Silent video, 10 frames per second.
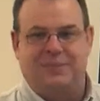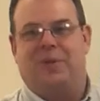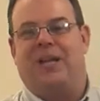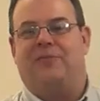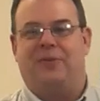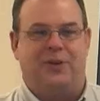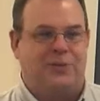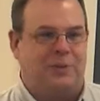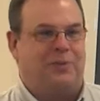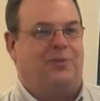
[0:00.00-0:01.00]
paid for a
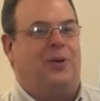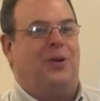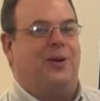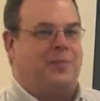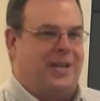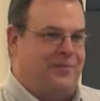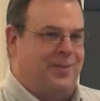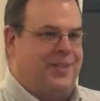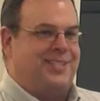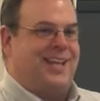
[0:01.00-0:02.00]
trip to Florida, paid
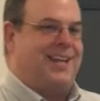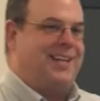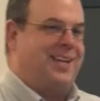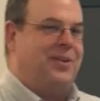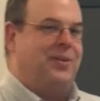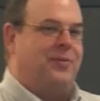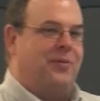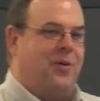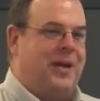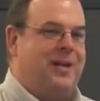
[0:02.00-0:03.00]
for this, that, and the other, and the
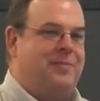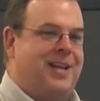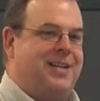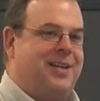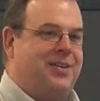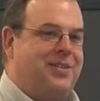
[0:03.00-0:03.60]
farm had a bad year.